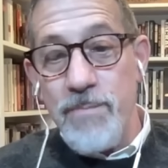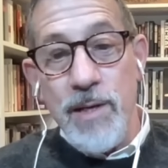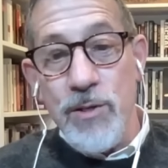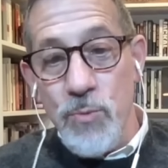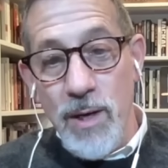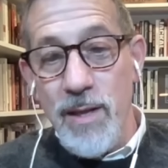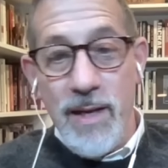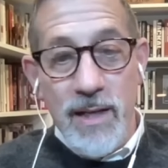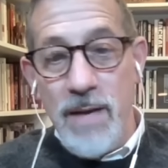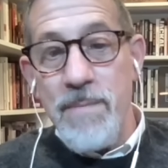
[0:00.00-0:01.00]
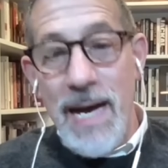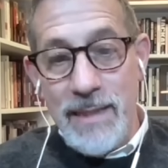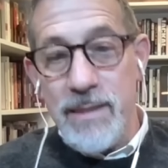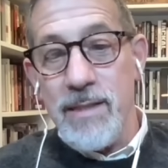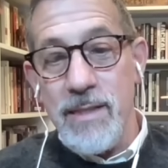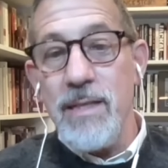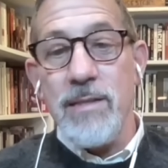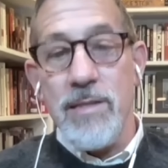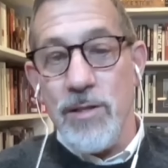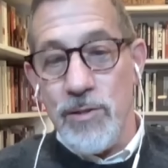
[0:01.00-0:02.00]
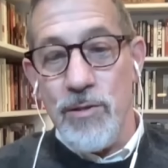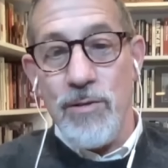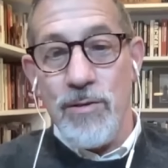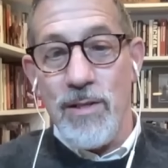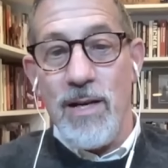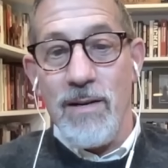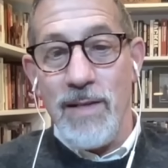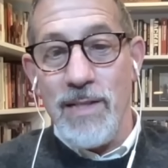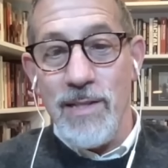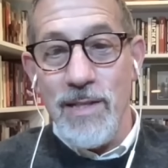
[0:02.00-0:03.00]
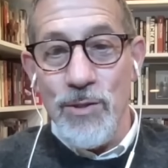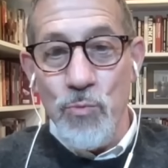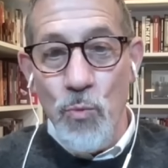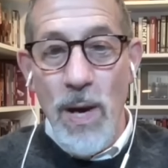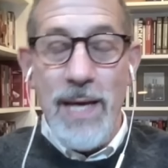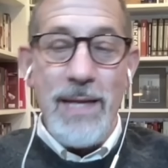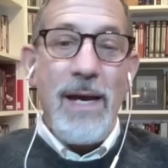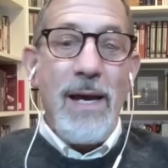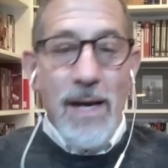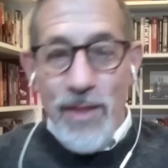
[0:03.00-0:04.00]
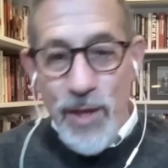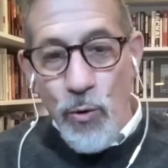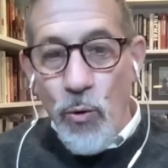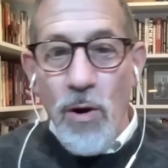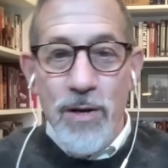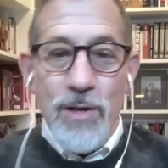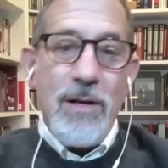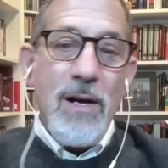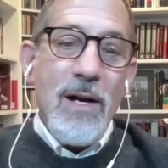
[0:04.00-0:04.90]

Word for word: because one of the climactic scenes in the Turner Diaries is when the Order